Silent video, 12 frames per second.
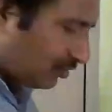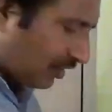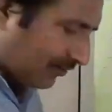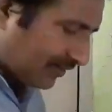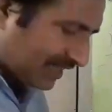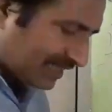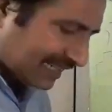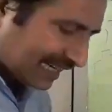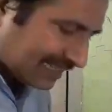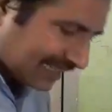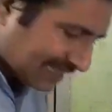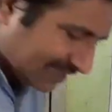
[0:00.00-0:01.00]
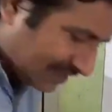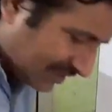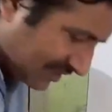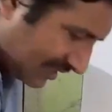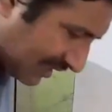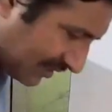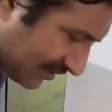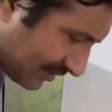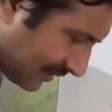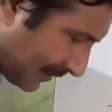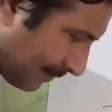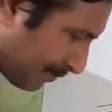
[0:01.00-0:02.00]
of internal resistance
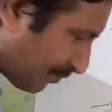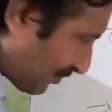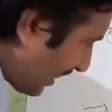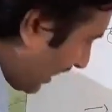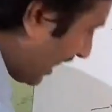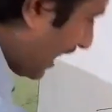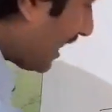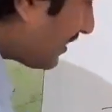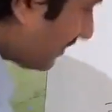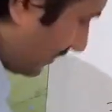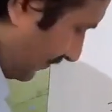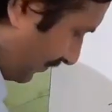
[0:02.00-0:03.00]
as